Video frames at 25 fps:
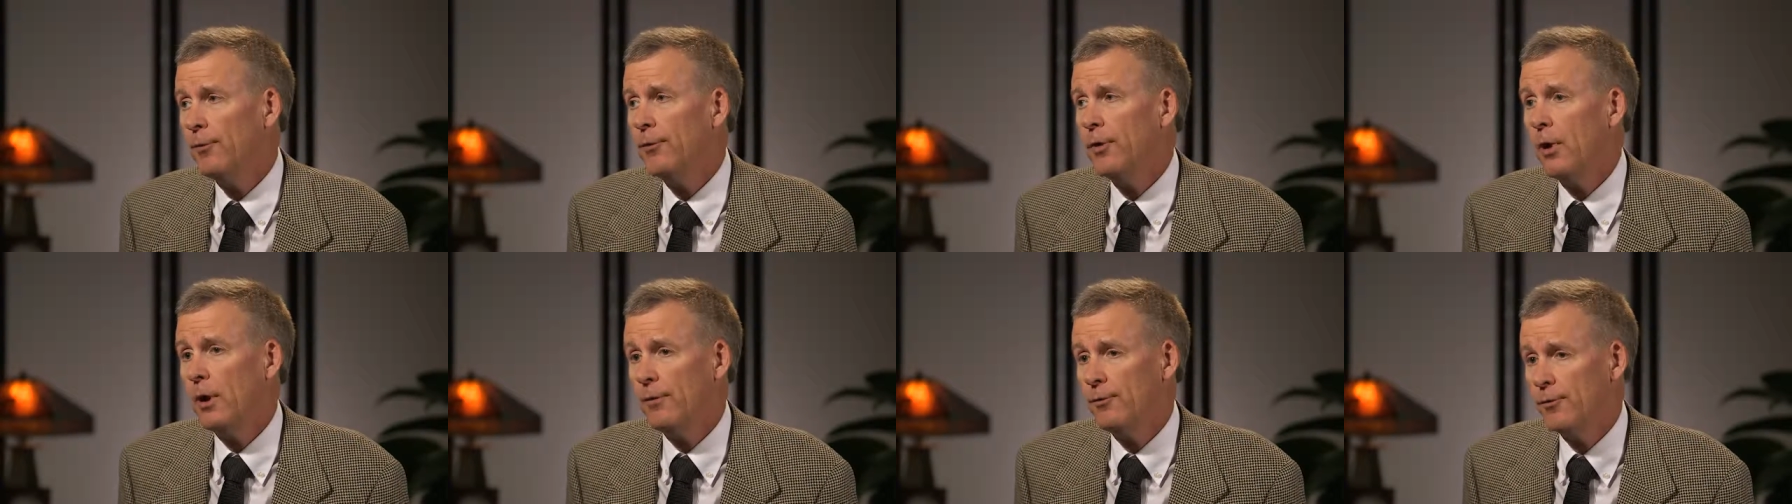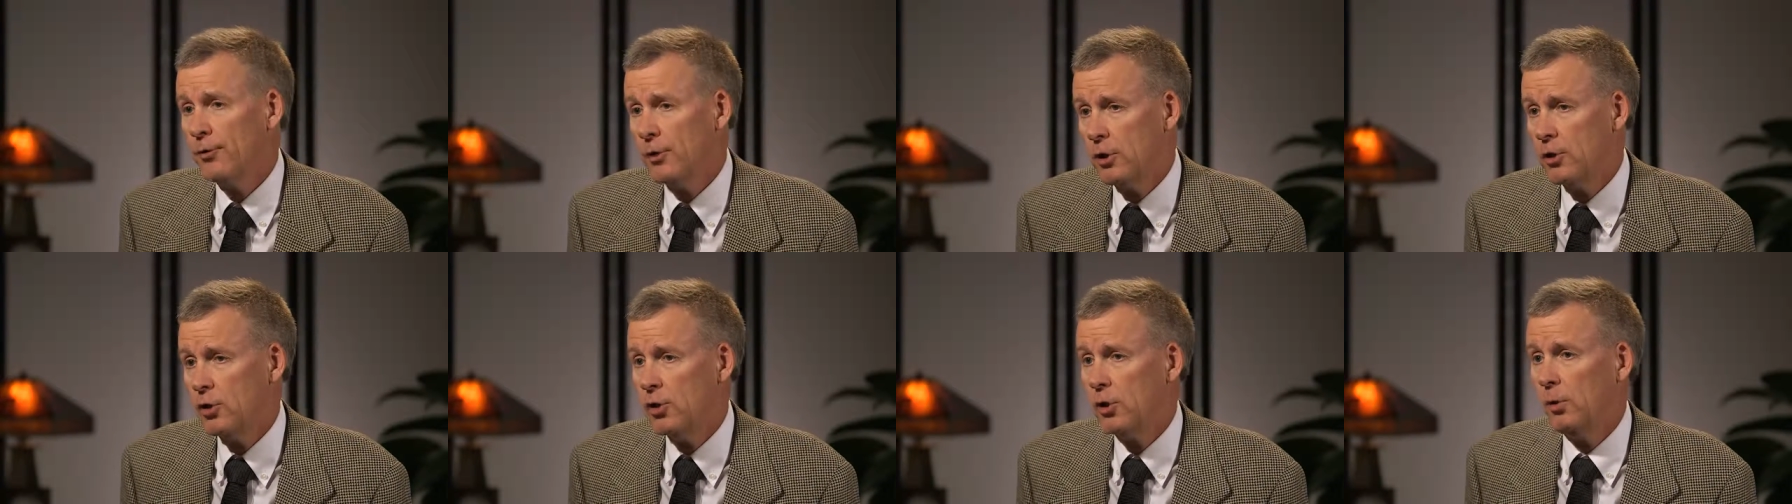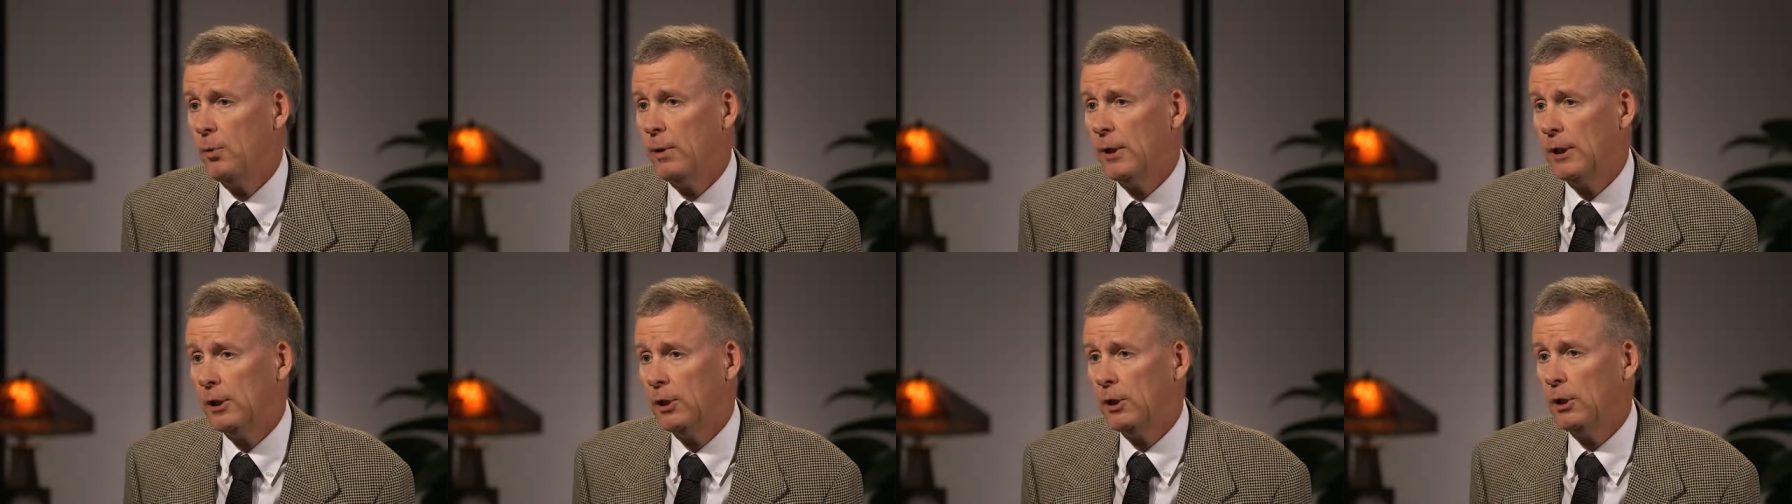tough
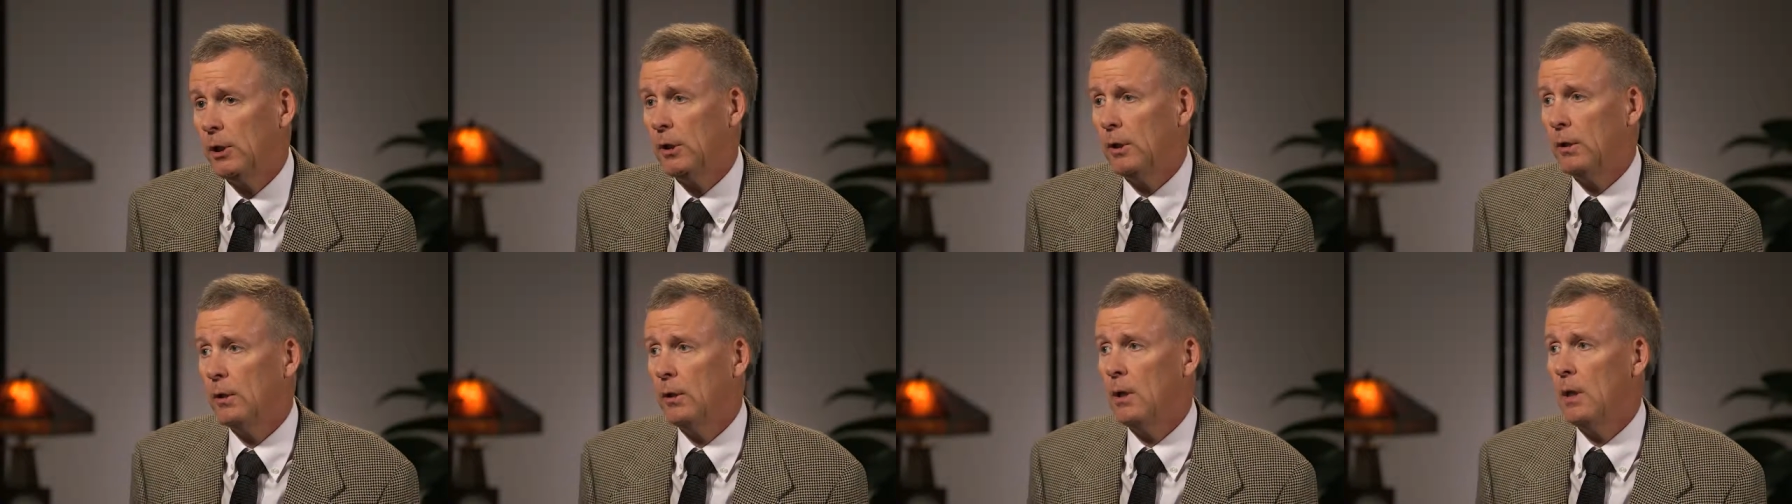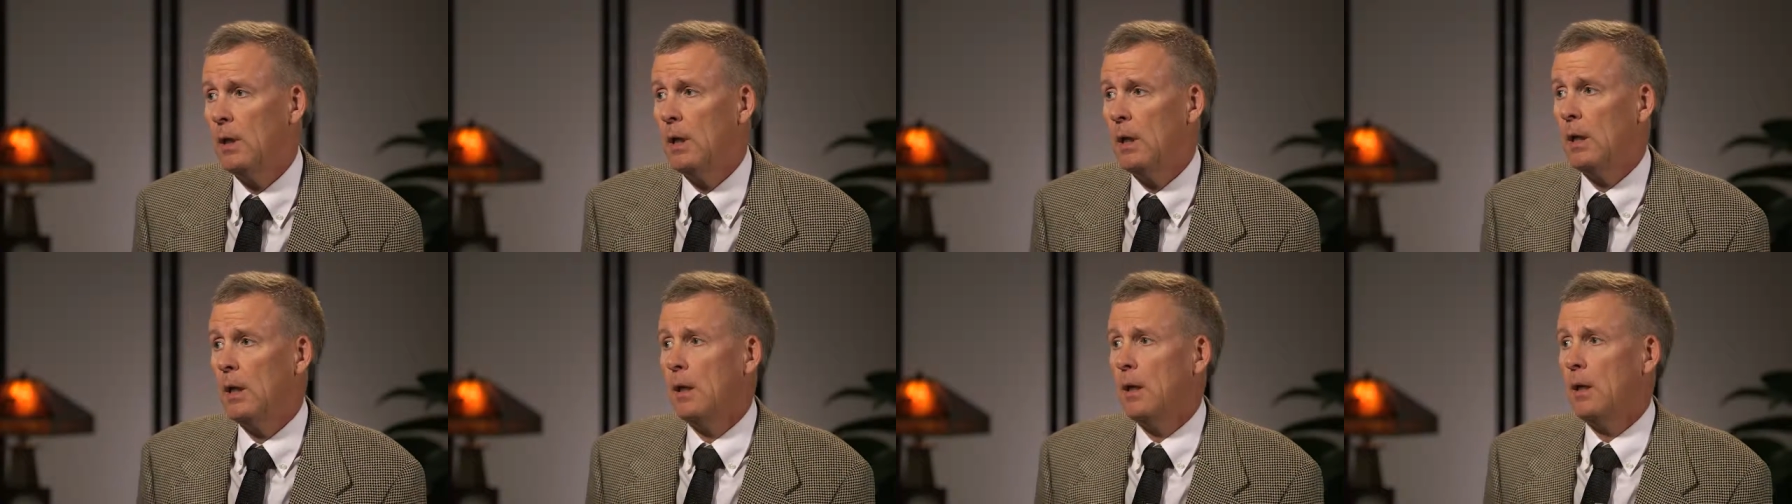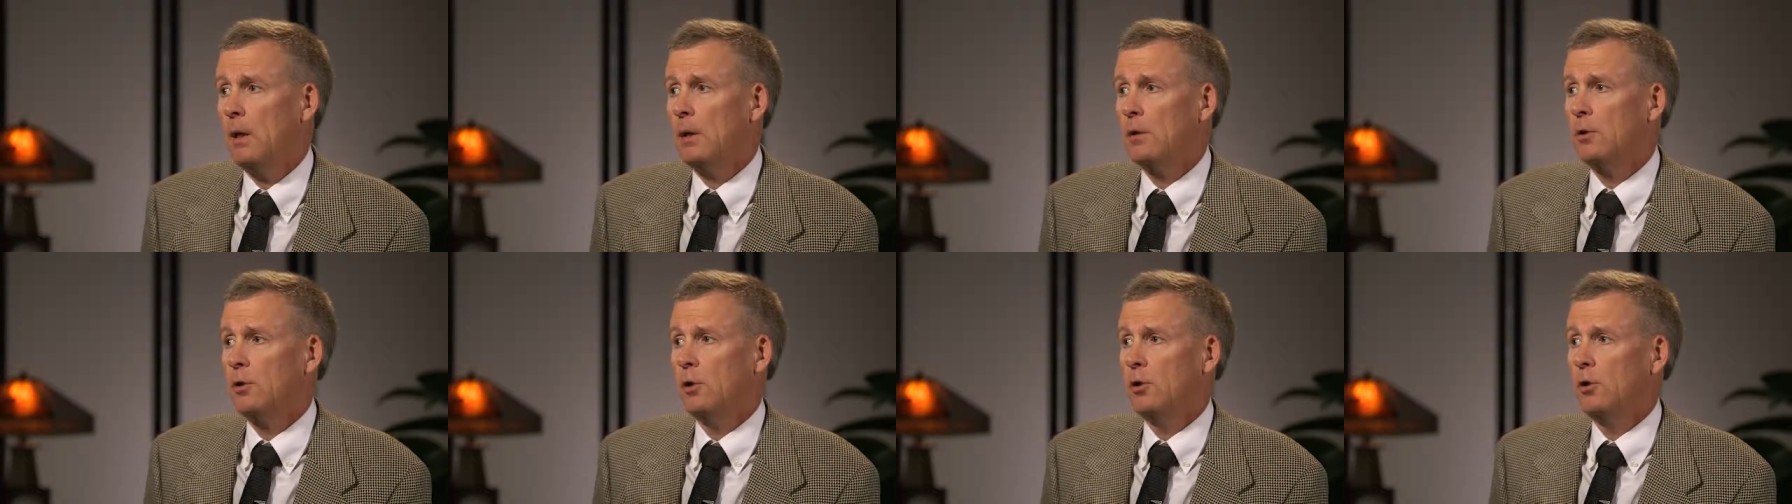situation
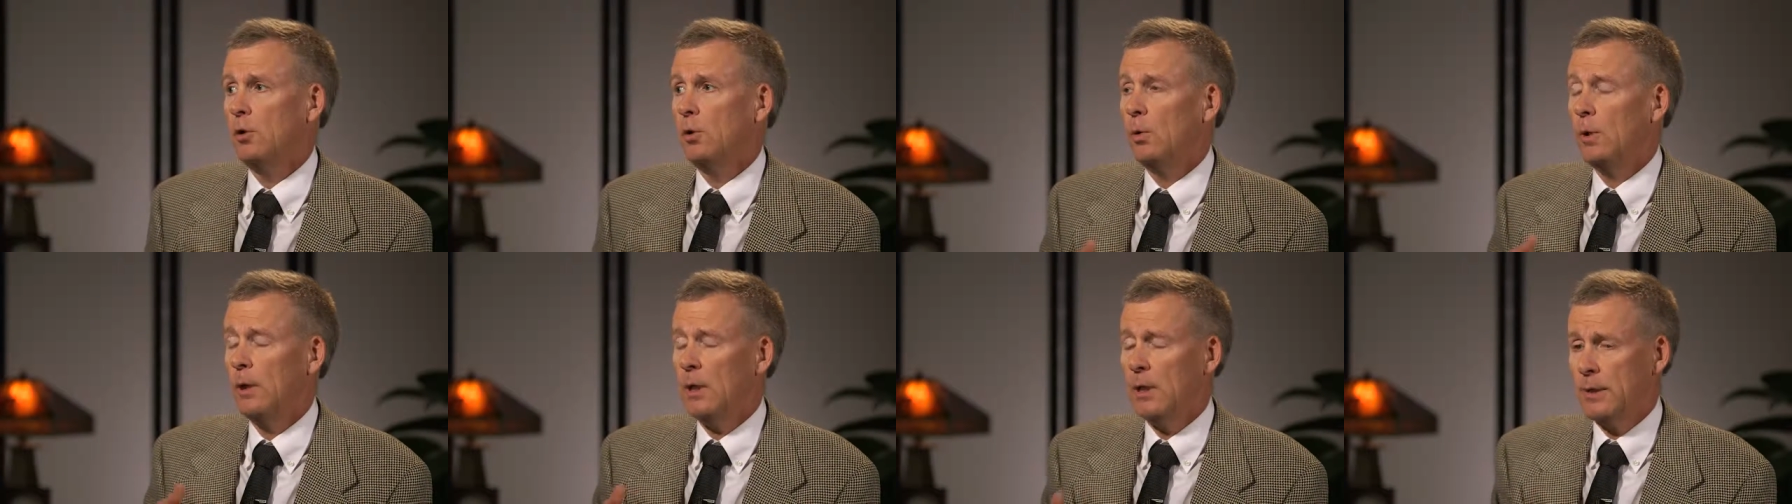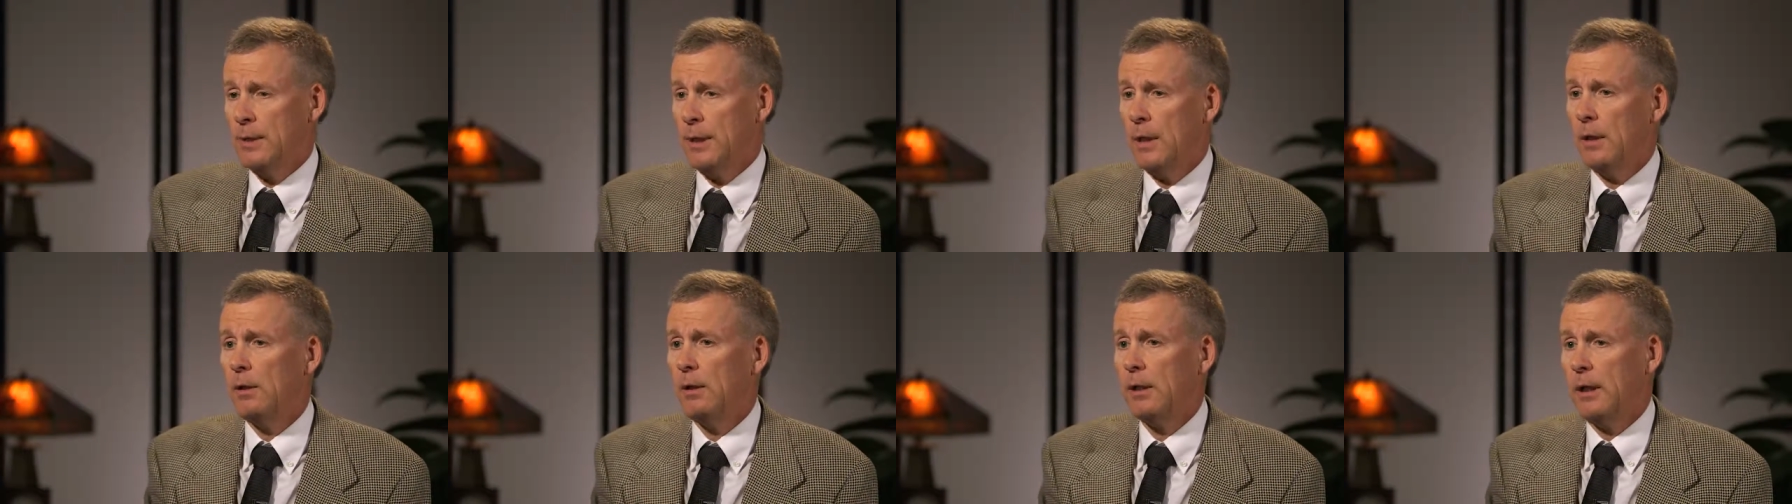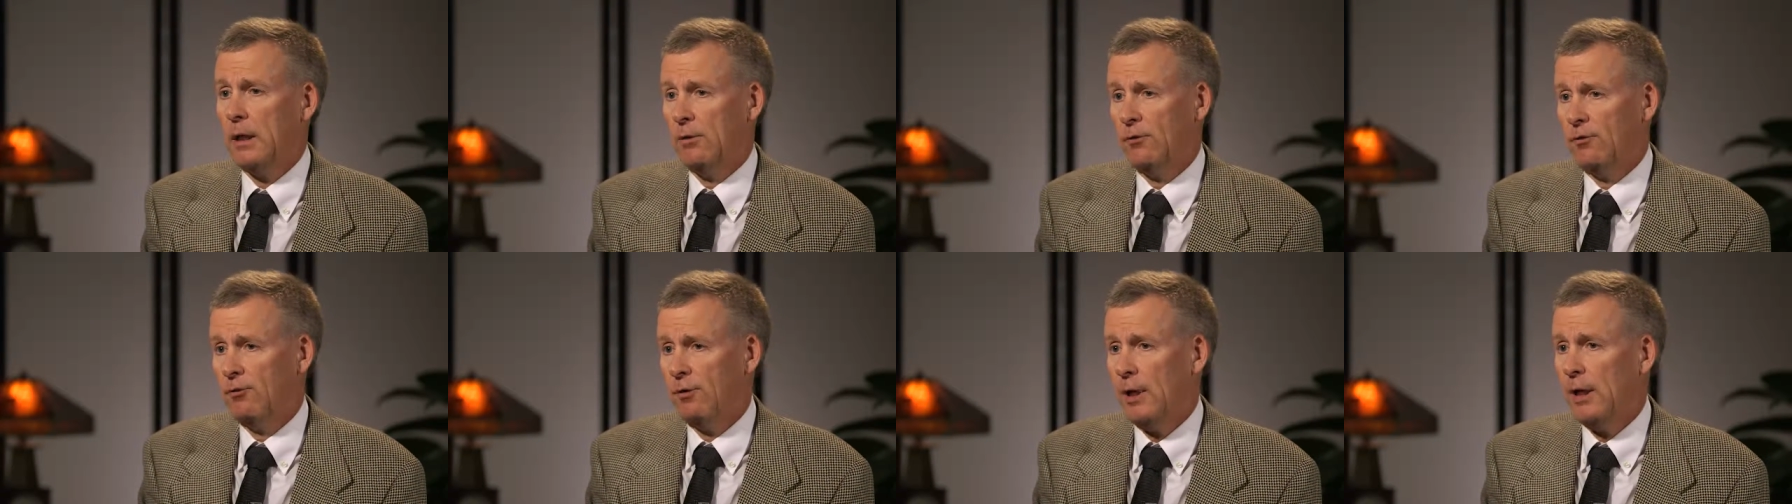to do in a
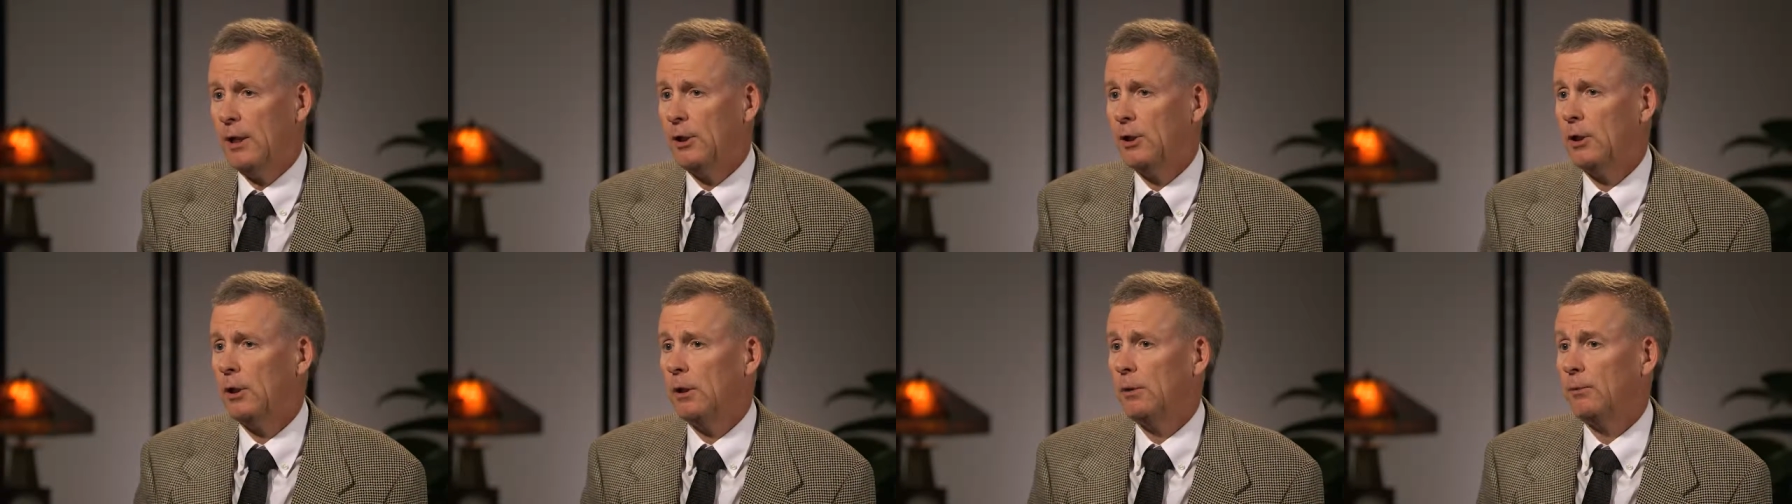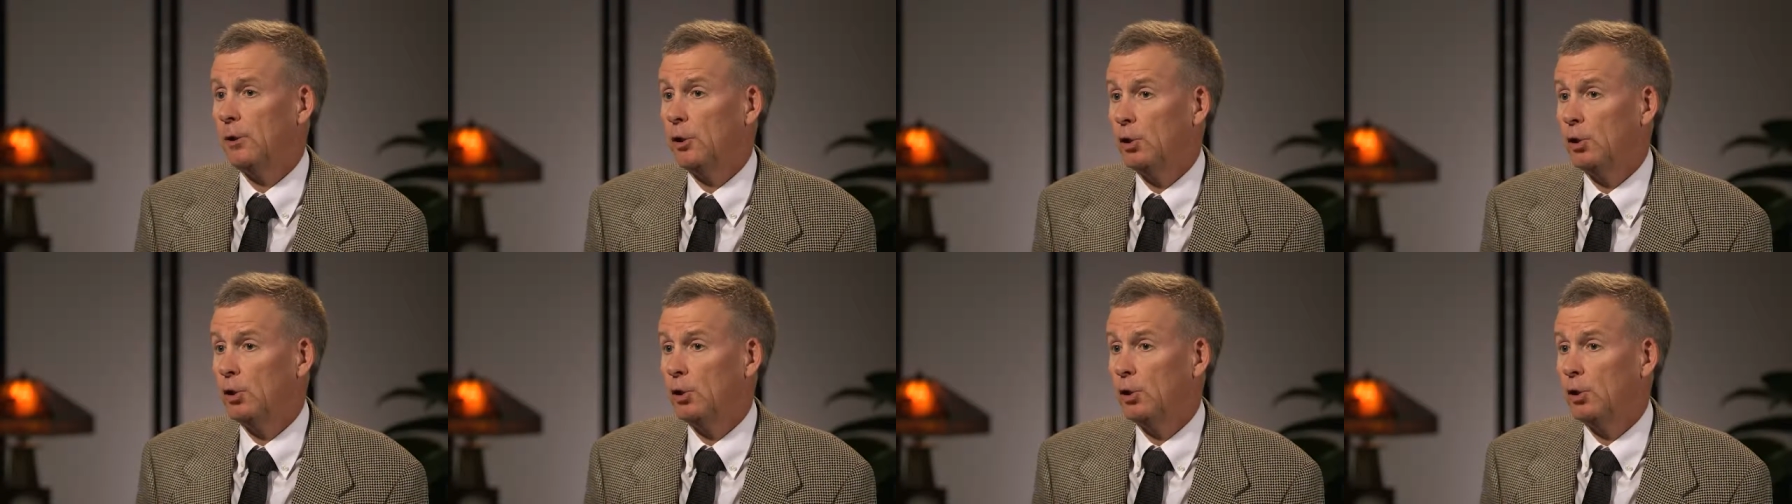delicate fashion.